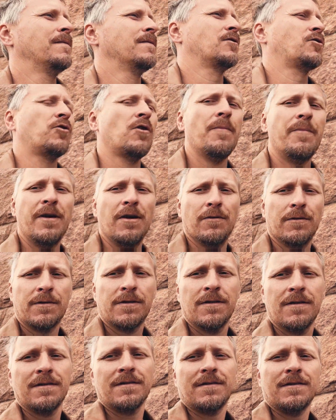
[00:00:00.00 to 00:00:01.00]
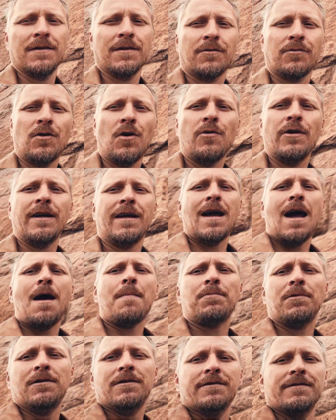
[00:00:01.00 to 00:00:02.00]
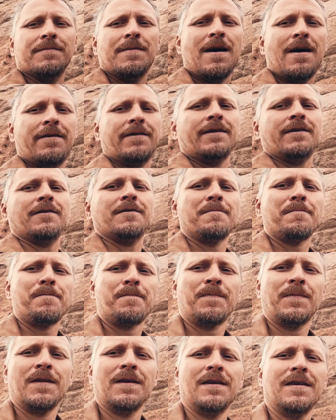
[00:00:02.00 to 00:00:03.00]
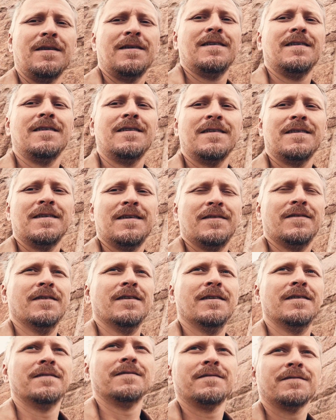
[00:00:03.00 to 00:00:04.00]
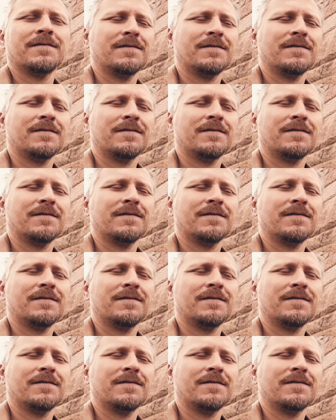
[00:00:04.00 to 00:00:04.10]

tribute to crony capitalism out here in the